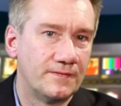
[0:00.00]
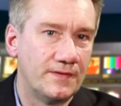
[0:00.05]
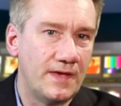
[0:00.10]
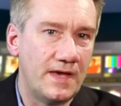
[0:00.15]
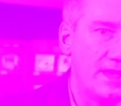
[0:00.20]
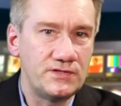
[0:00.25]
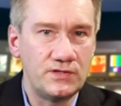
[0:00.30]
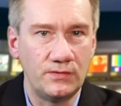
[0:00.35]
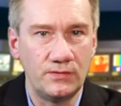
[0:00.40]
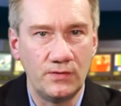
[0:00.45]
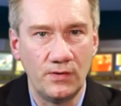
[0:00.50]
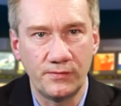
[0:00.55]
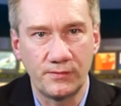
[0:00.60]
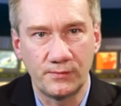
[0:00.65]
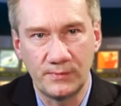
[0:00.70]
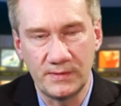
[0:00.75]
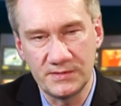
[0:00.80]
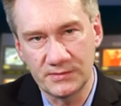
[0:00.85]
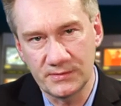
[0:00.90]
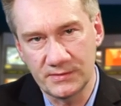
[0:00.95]
As you know, the
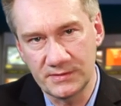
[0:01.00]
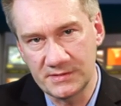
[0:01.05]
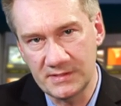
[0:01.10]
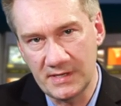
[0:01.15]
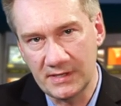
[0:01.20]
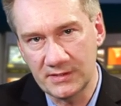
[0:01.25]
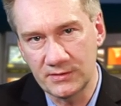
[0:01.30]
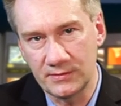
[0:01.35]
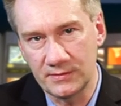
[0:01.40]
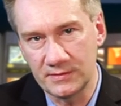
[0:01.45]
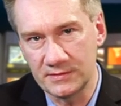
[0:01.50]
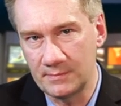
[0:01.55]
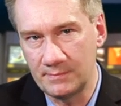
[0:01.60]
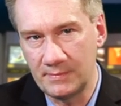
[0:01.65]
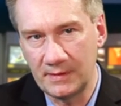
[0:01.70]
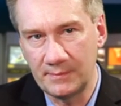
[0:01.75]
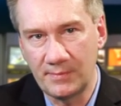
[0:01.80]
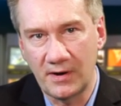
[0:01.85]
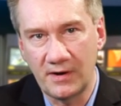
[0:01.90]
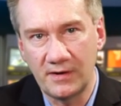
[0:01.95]
resource sector is a
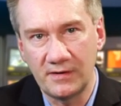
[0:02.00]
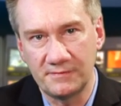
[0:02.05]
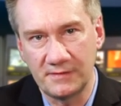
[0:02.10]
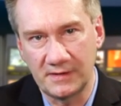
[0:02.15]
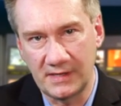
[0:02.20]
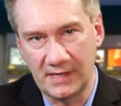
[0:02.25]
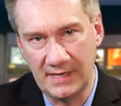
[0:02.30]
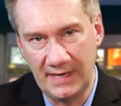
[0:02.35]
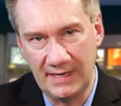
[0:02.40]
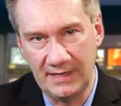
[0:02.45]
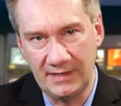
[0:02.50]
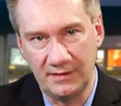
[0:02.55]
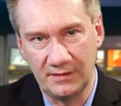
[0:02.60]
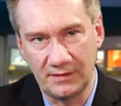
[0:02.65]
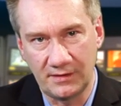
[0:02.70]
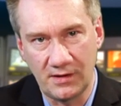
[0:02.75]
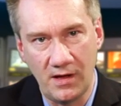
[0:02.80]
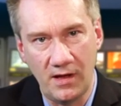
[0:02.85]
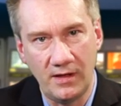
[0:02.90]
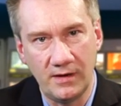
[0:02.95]
big part of the Canadian
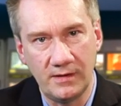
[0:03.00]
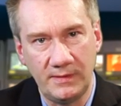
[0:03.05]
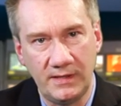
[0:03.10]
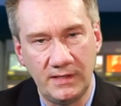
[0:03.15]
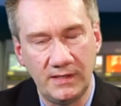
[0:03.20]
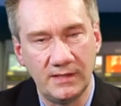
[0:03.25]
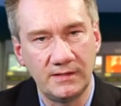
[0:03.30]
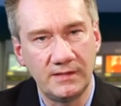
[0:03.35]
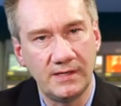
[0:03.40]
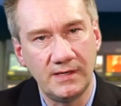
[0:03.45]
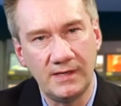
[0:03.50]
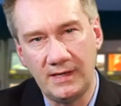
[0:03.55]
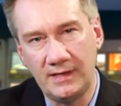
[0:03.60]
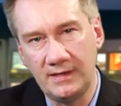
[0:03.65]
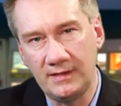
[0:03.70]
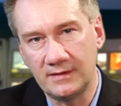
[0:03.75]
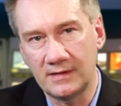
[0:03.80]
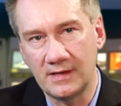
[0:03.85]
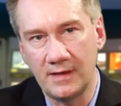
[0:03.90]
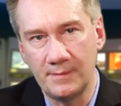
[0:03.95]
economy, and
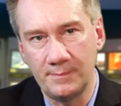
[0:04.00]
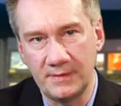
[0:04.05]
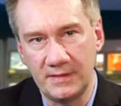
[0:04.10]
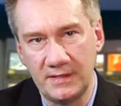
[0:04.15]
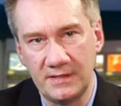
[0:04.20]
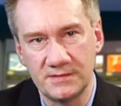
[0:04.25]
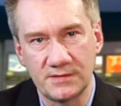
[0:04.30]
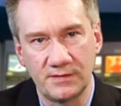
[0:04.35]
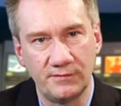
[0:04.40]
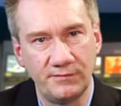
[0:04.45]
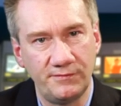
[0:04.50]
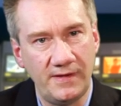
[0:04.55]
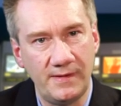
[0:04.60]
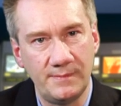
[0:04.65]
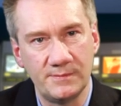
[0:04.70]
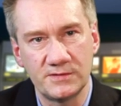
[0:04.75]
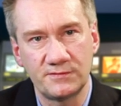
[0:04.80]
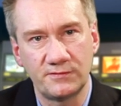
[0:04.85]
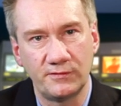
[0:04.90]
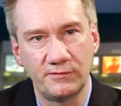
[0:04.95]
Canadian companies are
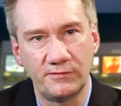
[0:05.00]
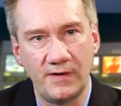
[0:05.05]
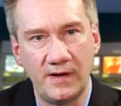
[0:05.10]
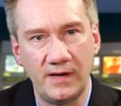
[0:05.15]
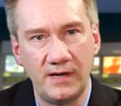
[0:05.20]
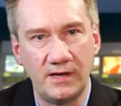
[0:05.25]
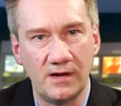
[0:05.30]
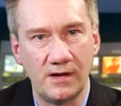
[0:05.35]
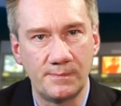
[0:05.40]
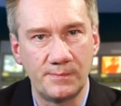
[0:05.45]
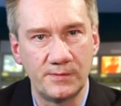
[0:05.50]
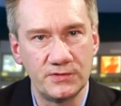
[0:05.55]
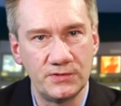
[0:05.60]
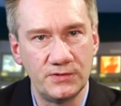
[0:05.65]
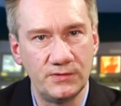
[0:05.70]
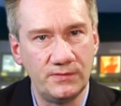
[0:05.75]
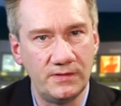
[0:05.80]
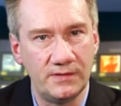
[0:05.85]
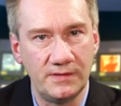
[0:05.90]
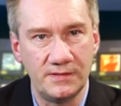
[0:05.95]
famous for finding
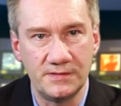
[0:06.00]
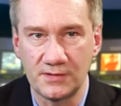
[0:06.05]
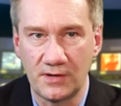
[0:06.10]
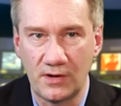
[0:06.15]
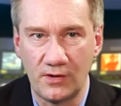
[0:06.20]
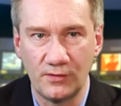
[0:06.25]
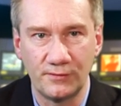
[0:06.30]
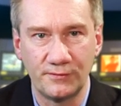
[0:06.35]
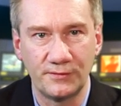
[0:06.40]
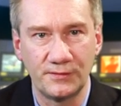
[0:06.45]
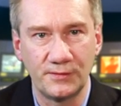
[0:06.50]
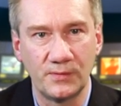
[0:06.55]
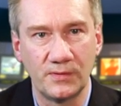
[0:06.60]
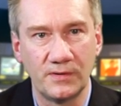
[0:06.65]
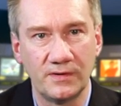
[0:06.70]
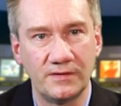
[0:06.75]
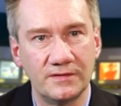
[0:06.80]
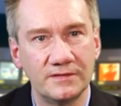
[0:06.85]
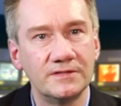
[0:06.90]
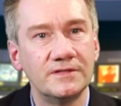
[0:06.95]
opportunities all over the
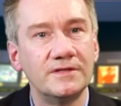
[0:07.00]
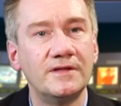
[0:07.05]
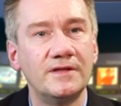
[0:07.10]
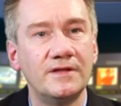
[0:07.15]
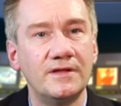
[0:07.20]
world.